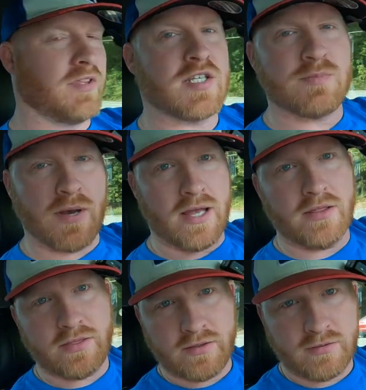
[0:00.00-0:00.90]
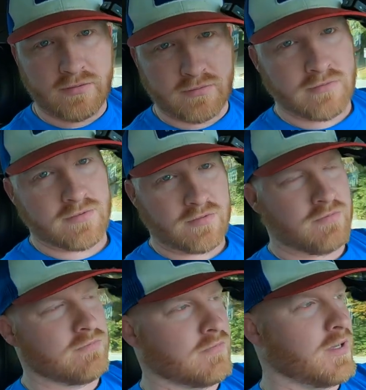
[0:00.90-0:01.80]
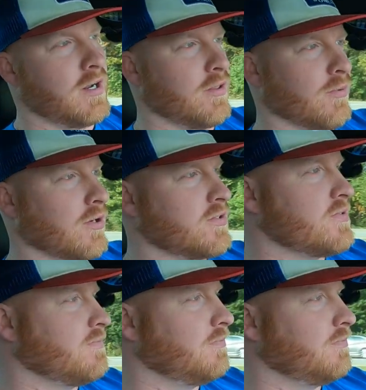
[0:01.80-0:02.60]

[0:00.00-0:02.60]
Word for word: this month, in other words.